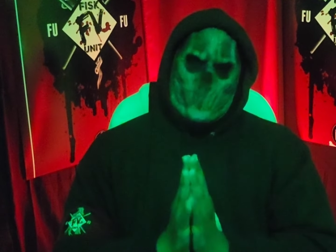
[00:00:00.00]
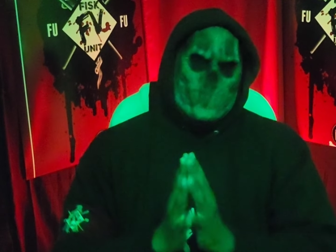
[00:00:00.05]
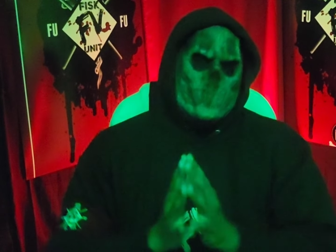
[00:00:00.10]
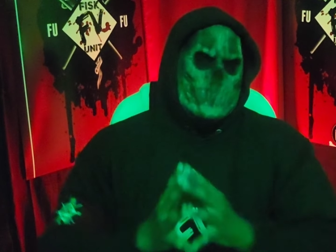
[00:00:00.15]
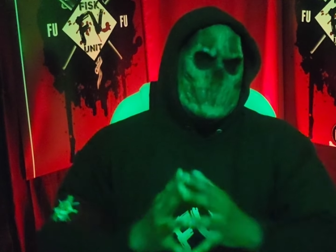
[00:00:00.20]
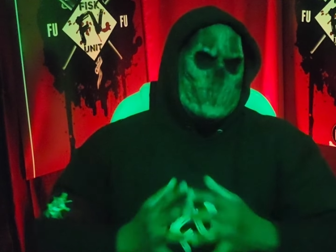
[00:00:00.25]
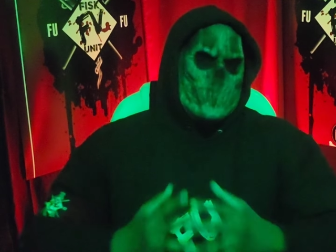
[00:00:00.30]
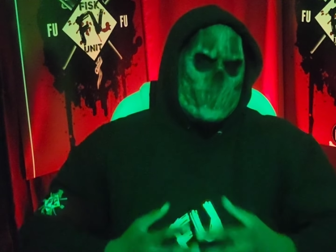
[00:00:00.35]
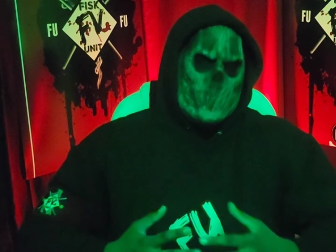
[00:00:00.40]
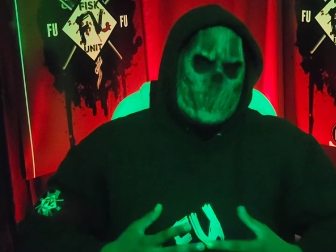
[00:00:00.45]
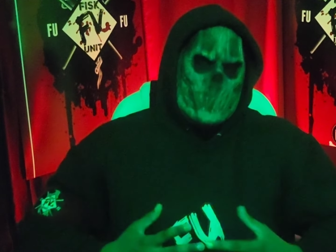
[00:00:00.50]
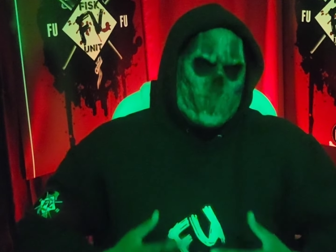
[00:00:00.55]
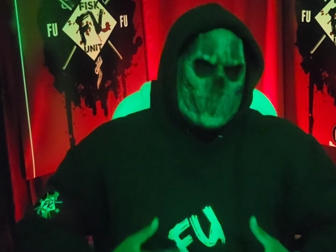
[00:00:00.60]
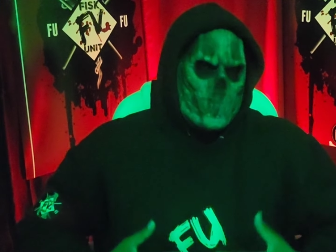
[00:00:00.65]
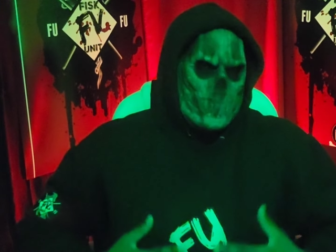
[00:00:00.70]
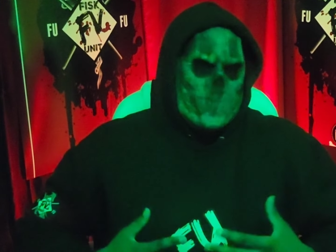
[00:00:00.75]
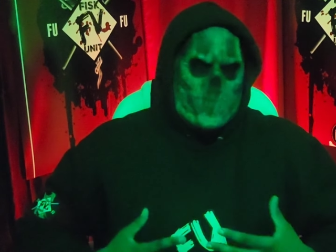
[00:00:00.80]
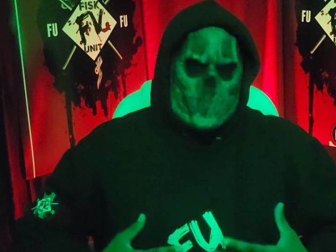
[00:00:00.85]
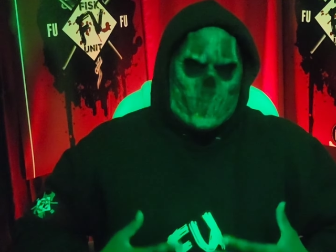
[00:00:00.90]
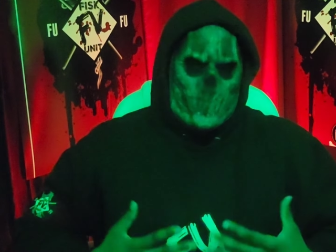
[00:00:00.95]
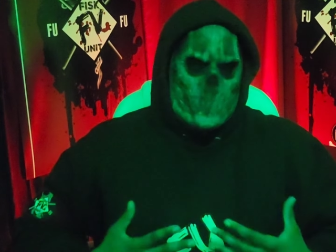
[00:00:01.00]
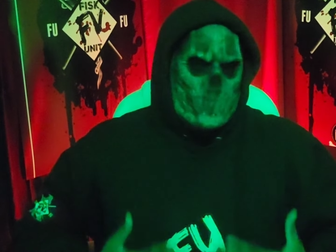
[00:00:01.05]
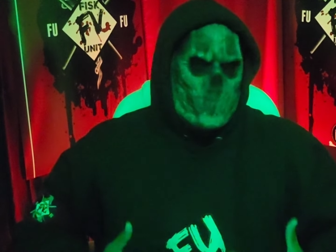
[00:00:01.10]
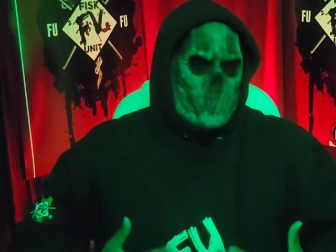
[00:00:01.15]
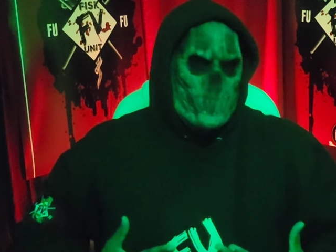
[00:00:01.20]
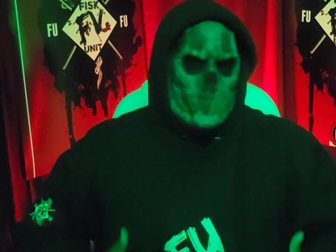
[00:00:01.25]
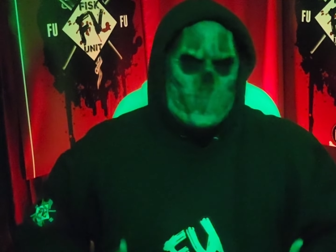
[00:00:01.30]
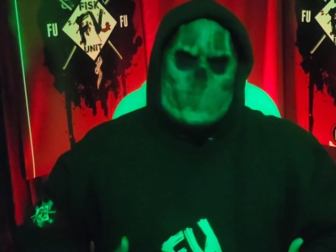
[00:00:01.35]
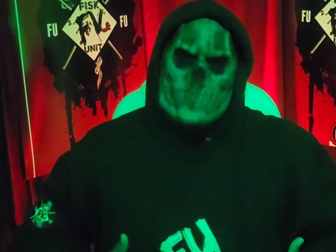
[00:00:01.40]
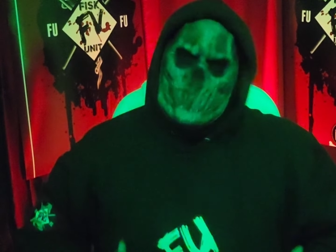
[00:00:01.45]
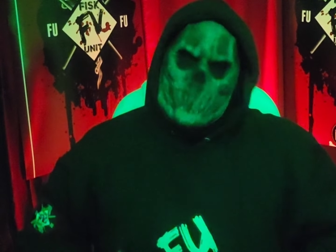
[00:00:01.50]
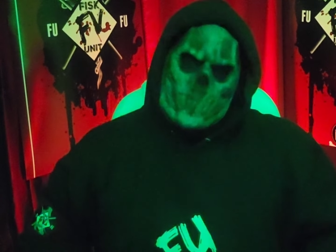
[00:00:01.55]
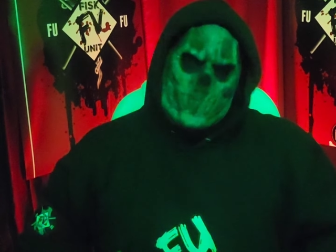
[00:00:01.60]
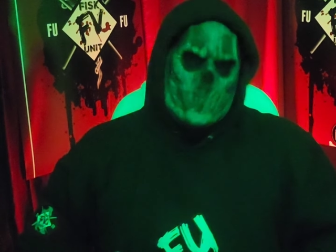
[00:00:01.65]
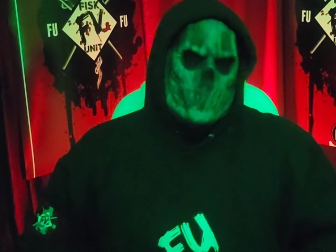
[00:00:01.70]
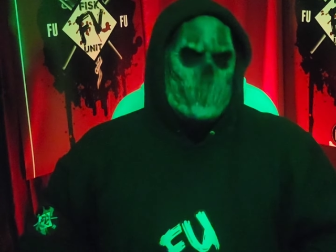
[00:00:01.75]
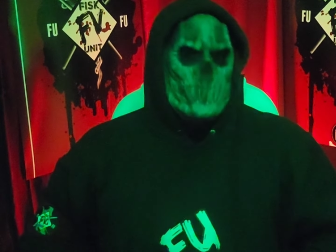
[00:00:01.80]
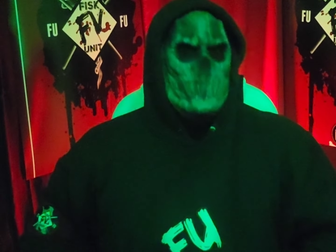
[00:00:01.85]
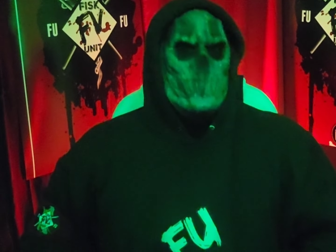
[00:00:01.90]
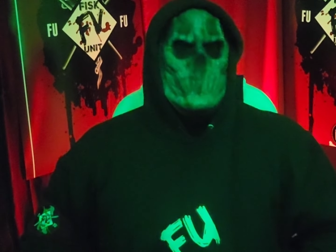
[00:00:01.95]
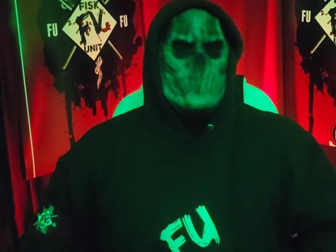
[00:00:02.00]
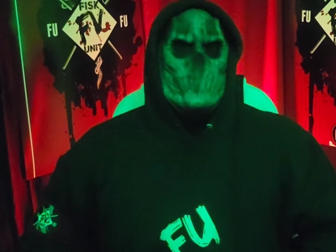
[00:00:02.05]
Y'all know y'all my side bitch.